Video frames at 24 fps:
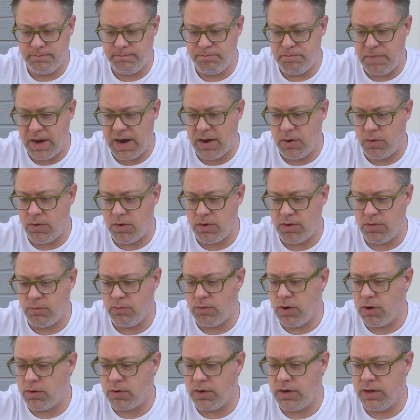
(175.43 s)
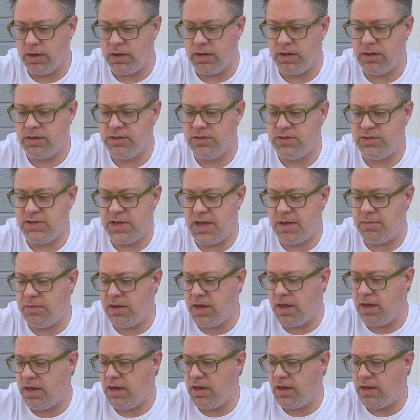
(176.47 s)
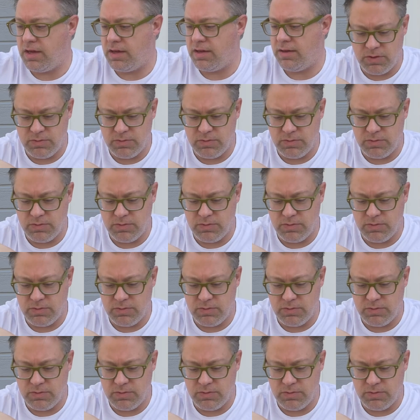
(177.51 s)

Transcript: Bauer Rokinon Samyang.